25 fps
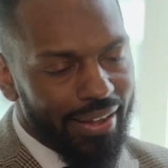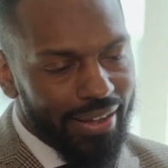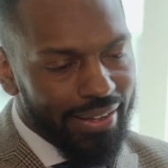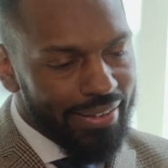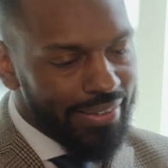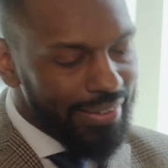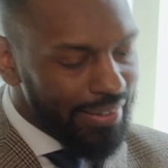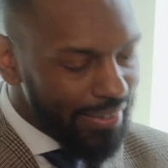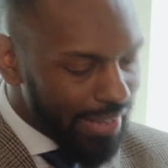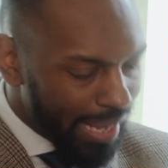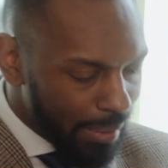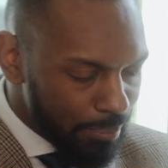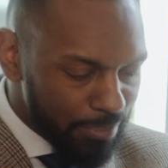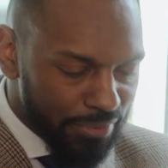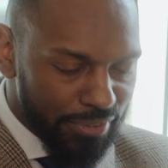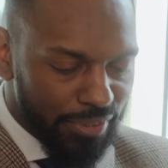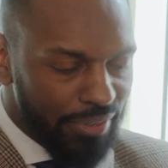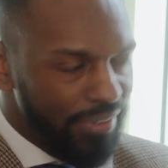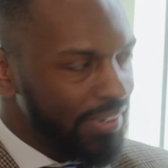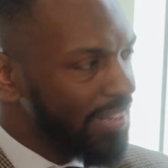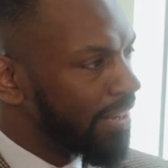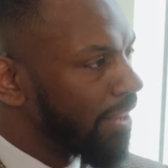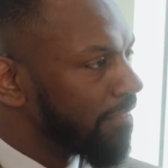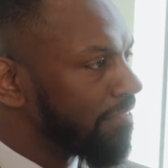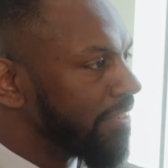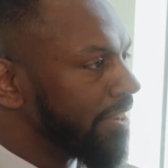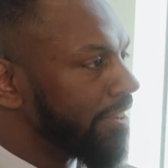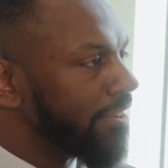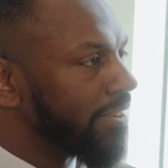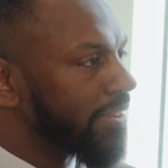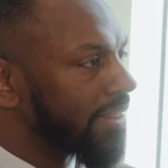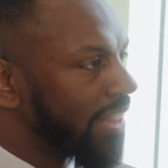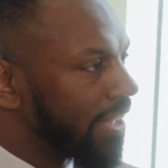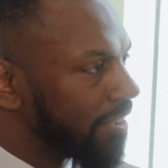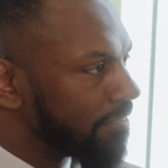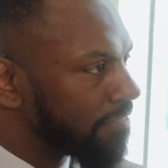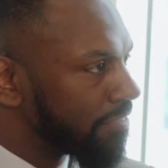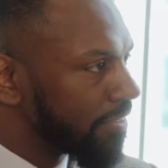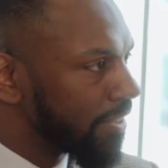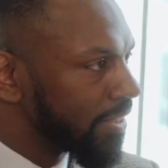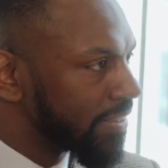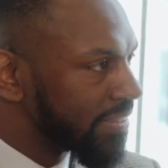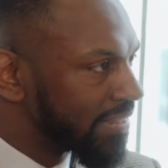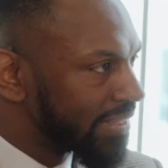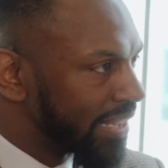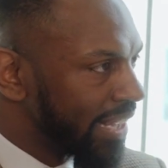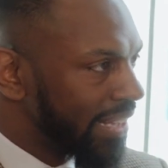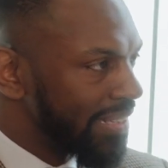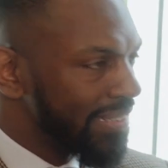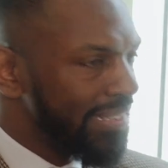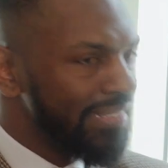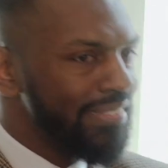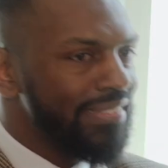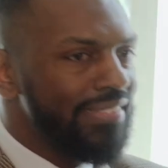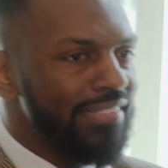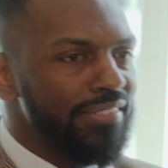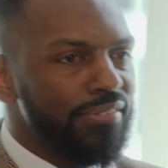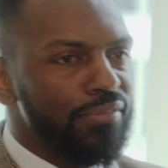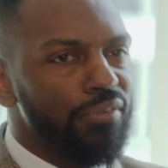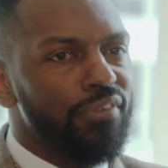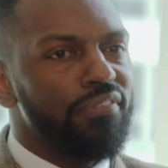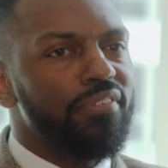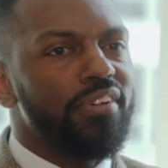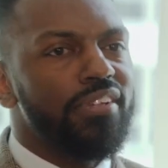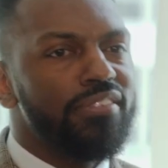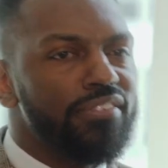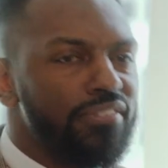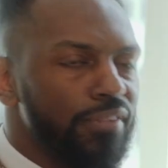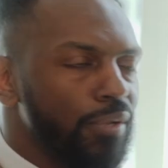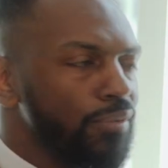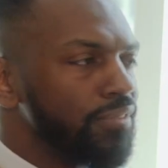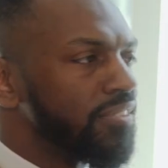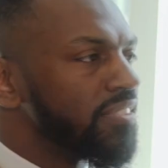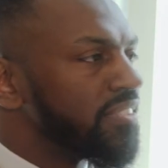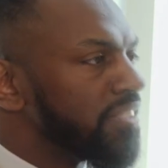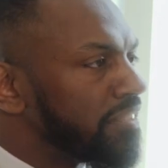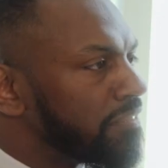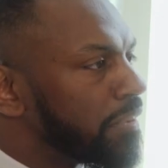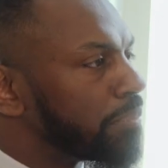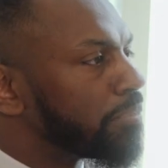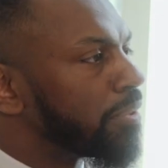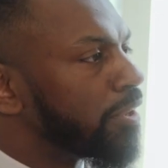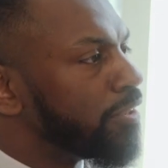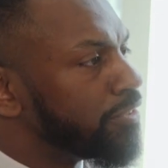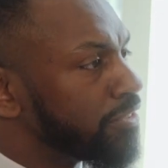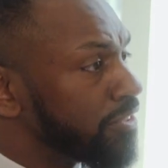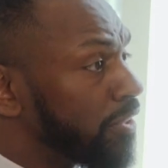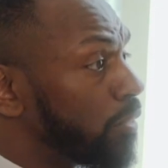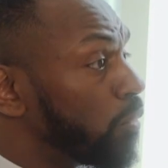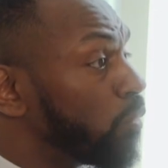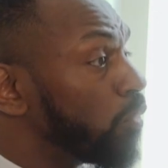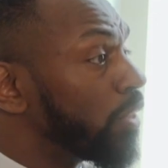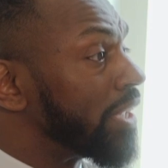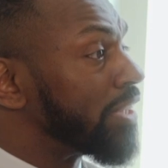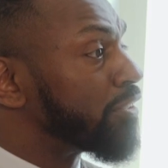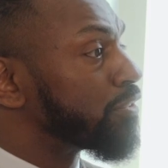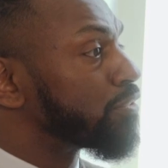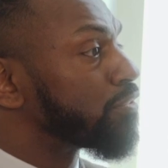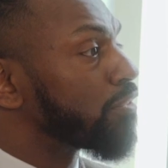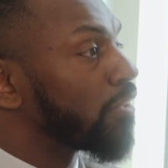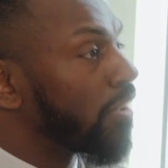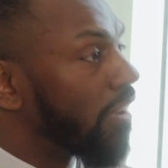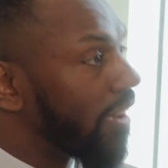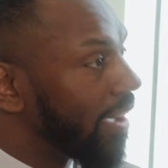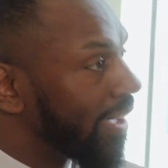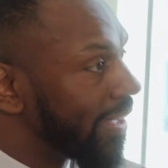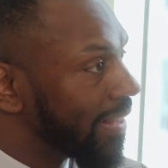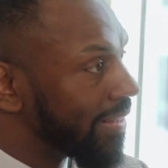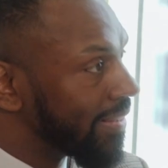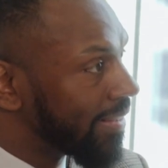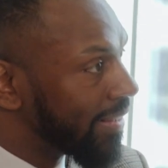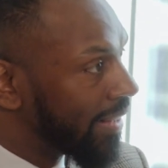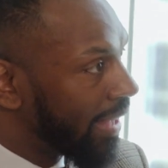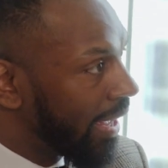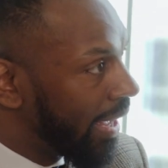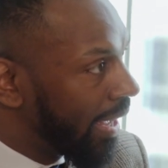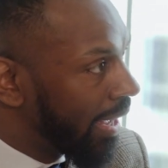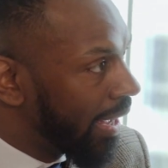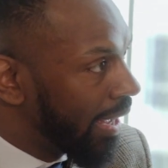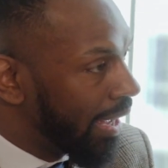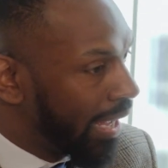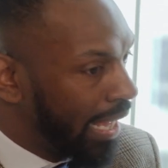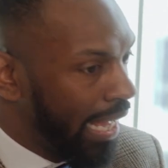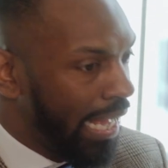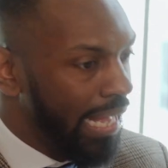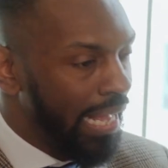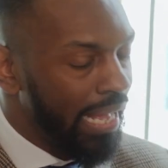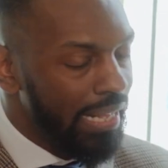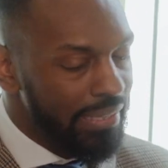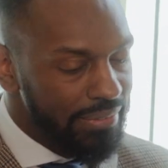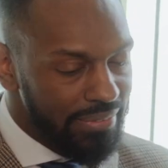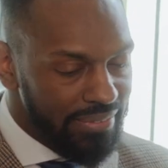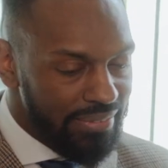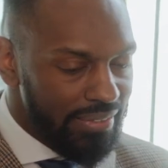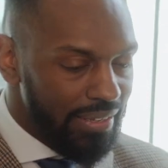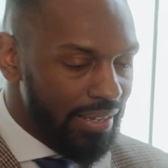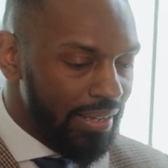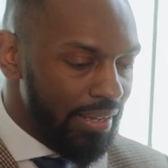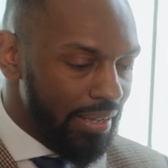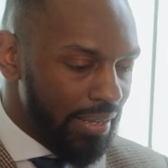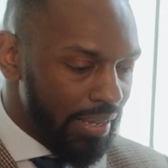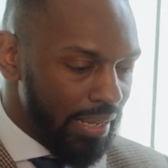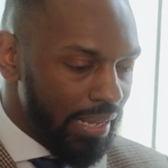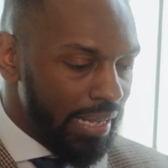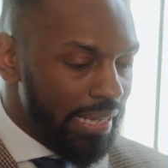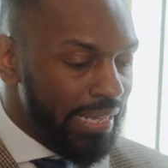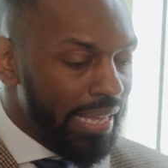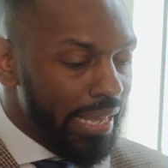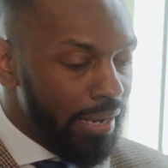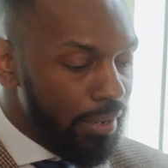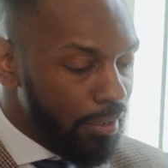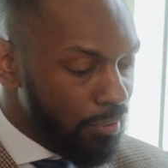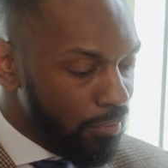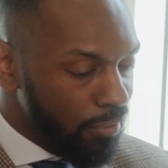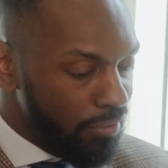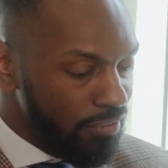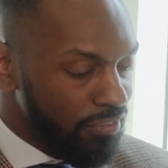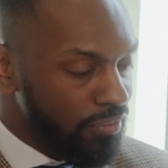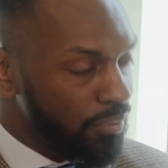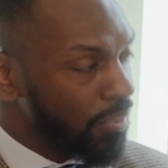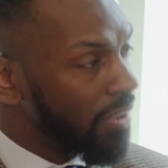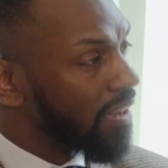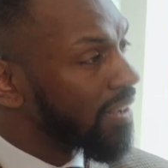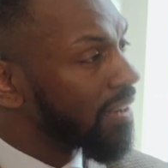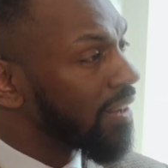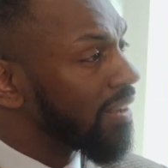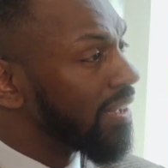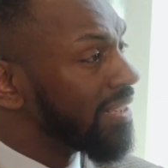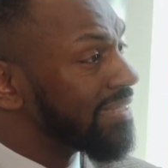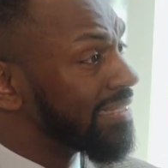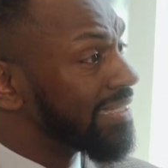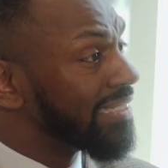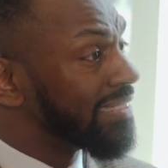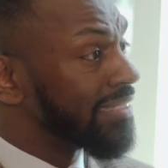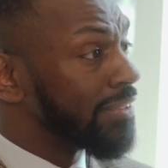I absolutely love hearing that firsthand. It's this sort of consultative approach that we try and get across to our clients.